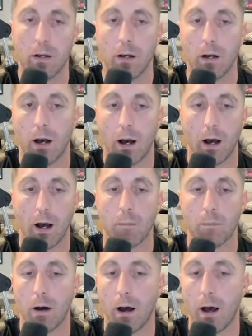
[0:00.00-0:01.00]

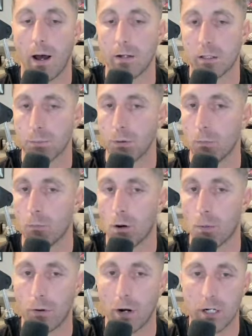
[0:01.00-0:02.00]
I just put
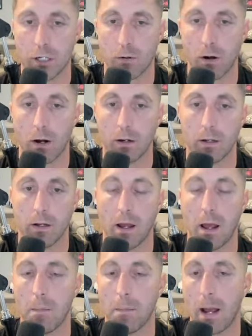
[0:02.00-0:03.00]
more pressure on it,
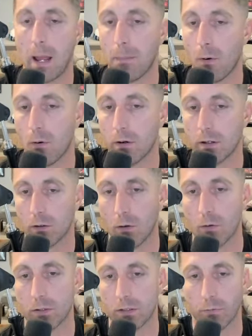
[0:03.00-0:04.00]
and my opponent
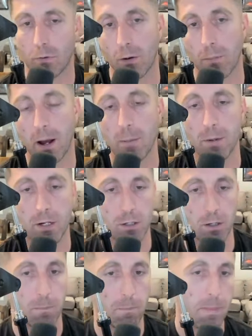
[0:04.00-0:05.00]
goes for my
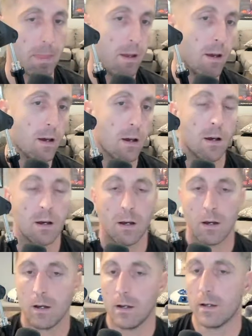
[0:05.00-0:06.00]
bishop.
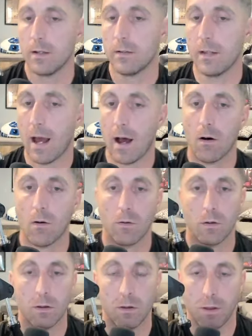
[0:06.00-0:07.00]
Now,
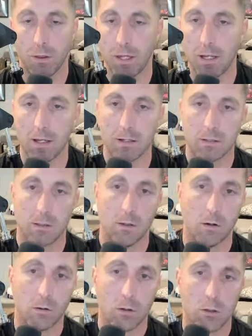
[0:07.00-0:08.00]
the thing is, you
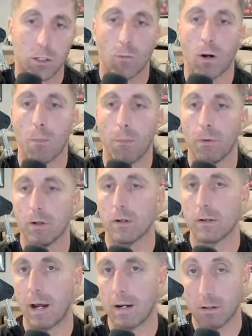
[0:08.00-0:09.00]
don't usually want to put your
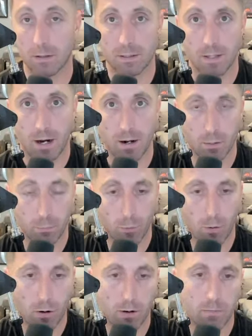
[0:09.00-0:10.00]
knight on the side of the
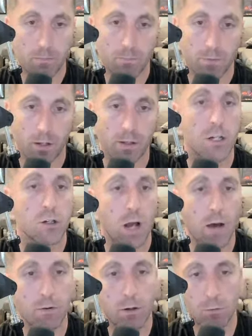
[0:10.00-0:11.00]
board unless you
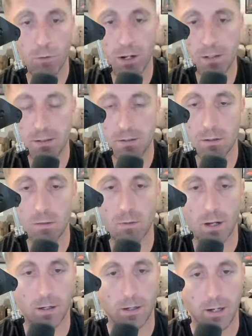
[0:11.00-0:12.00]
have a good reason to,
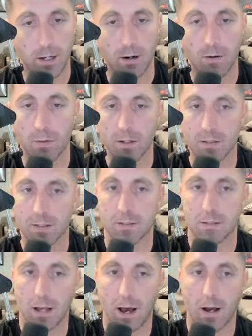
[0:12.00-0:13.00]
and here this is
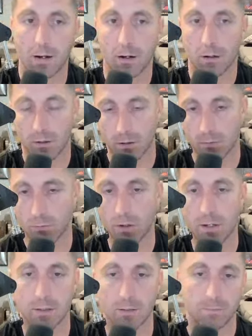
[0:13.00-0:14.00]
not a good
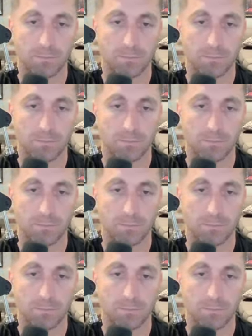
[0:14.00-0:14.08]
reason.